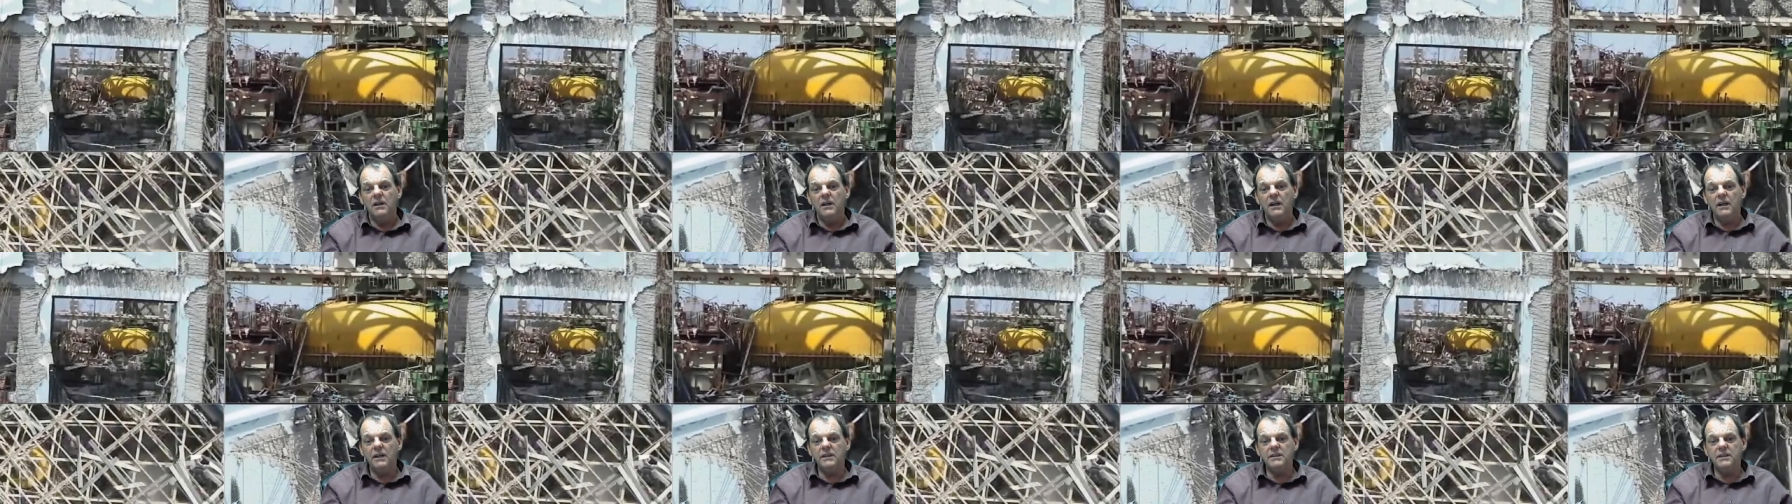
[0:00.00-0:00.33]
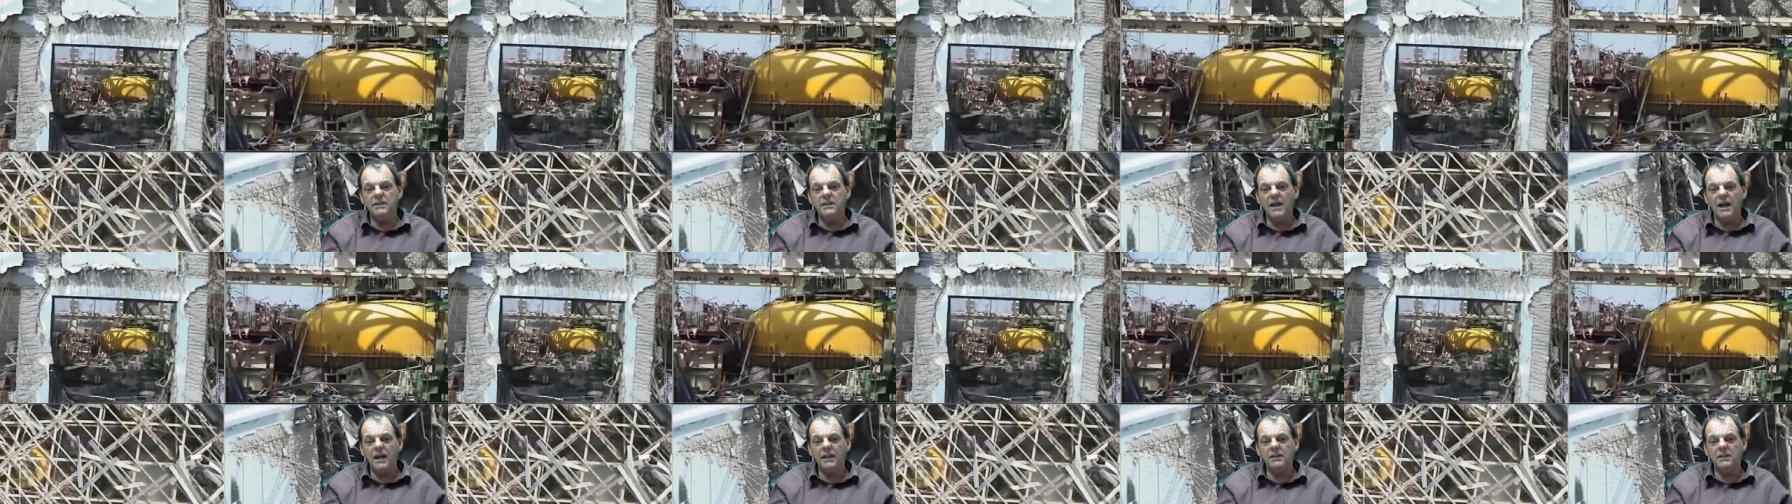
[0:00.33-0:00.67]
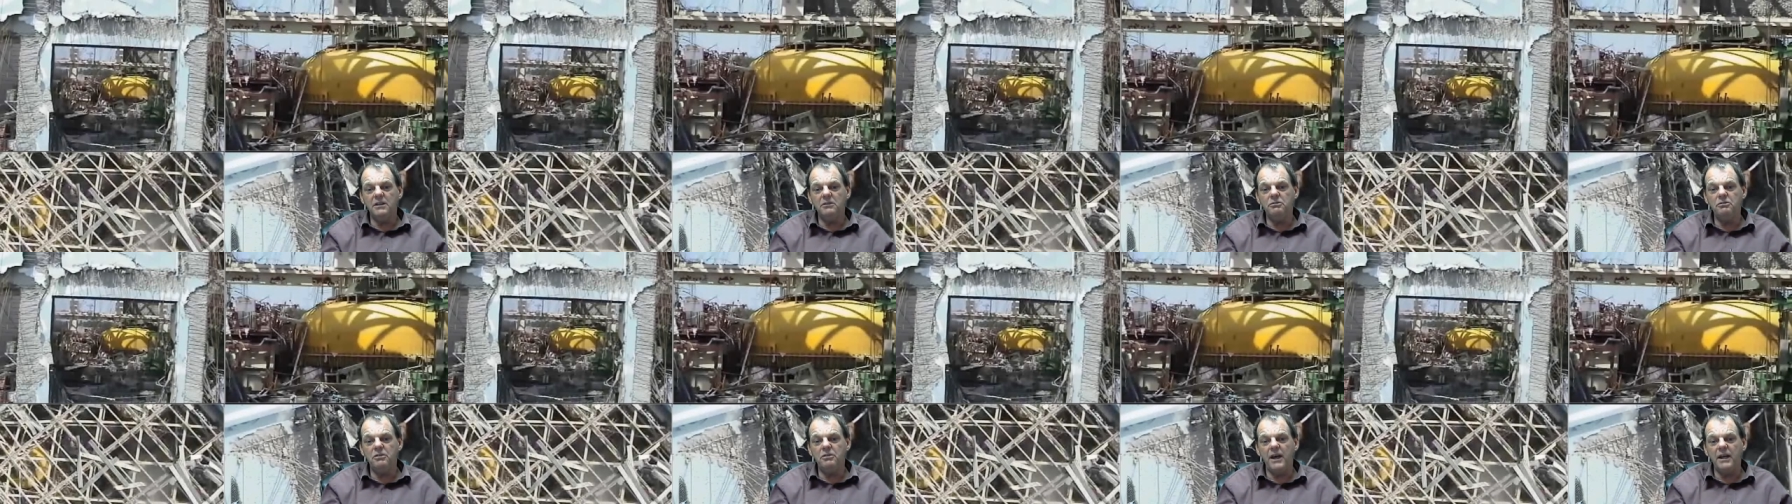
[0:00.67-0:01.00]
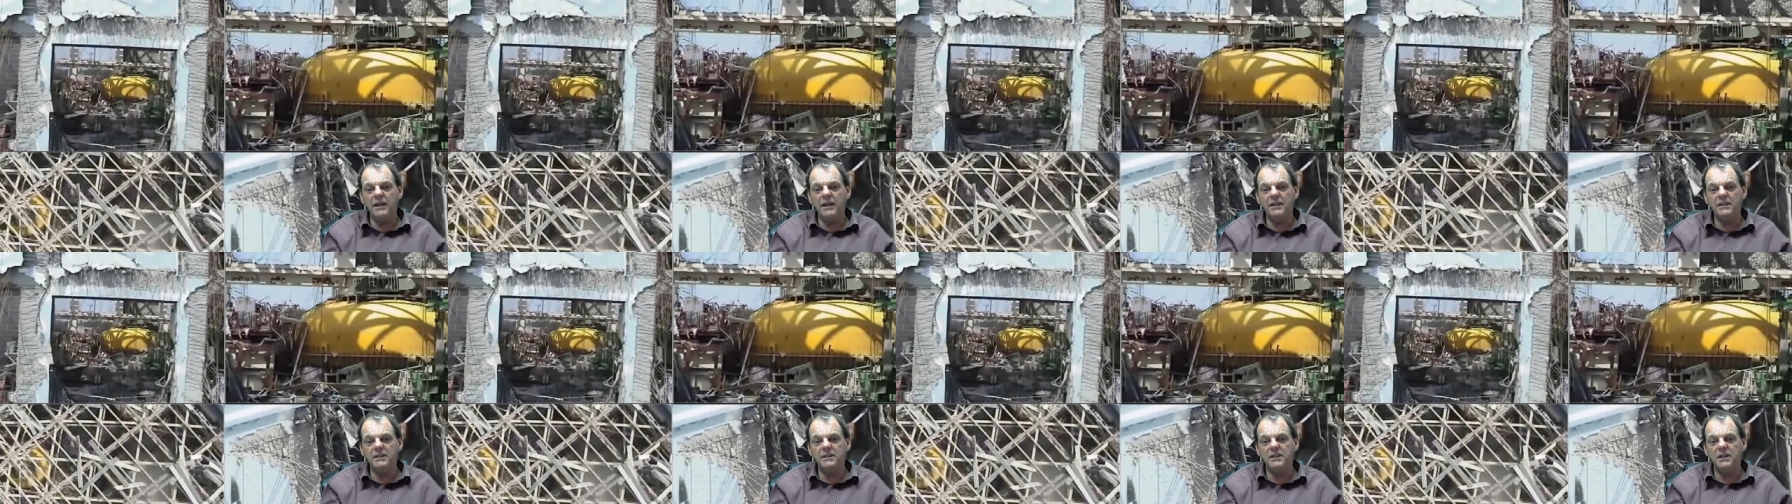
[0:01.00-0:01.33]
It's not the
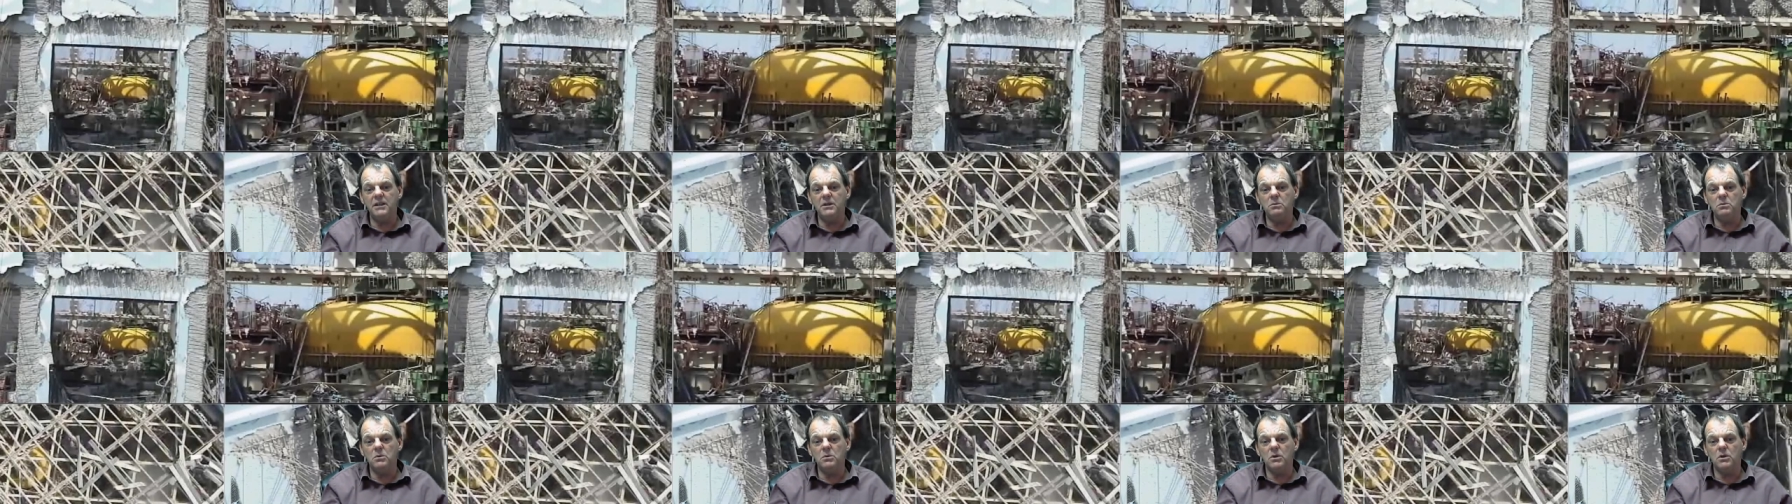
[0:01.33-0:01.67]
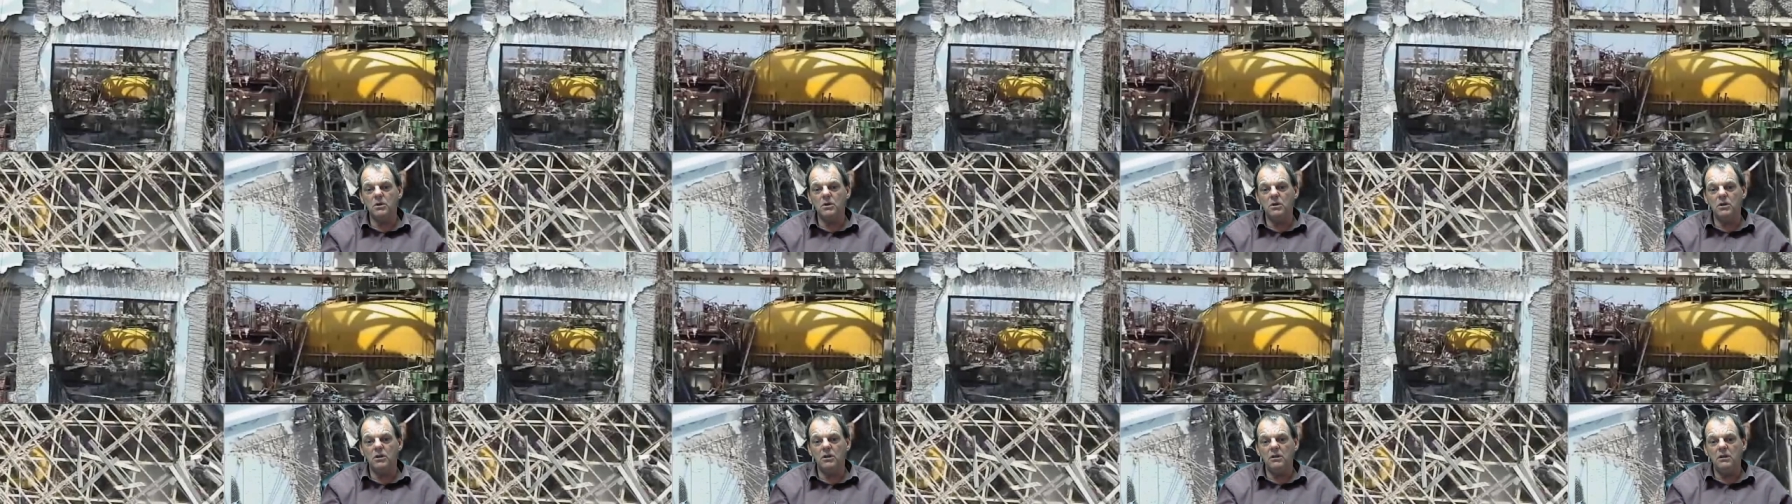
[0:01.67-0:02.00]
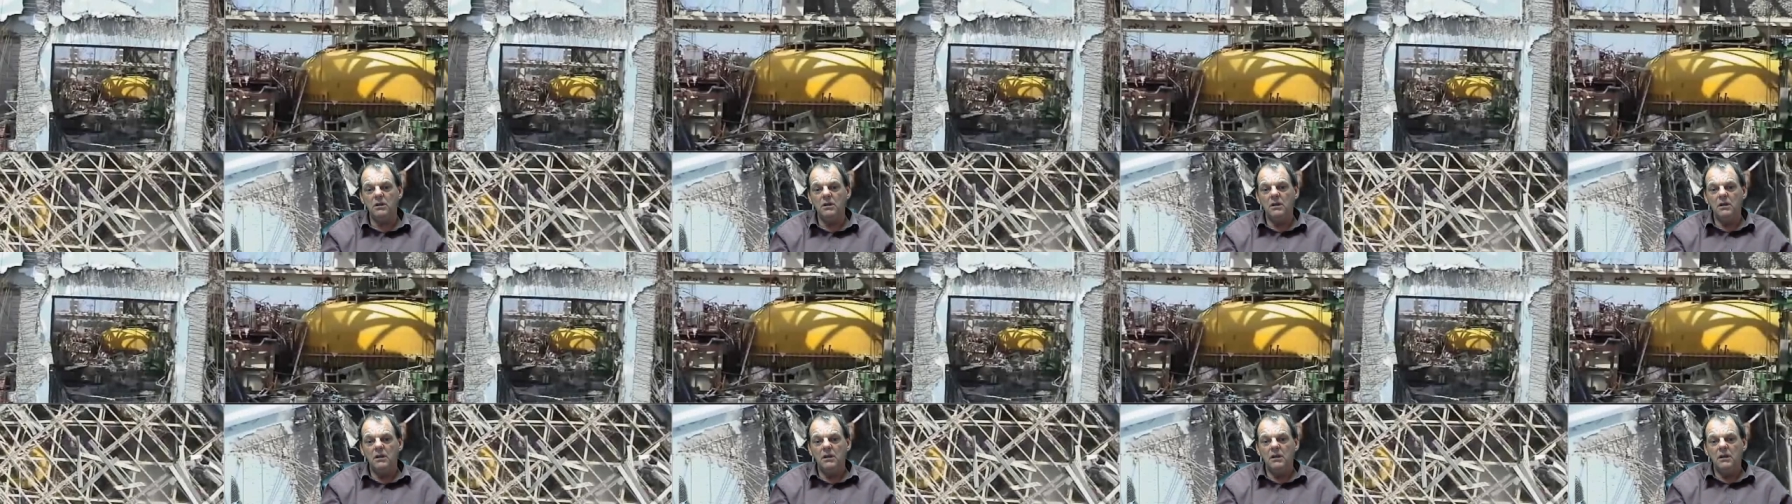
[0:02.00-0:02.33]
fantasy world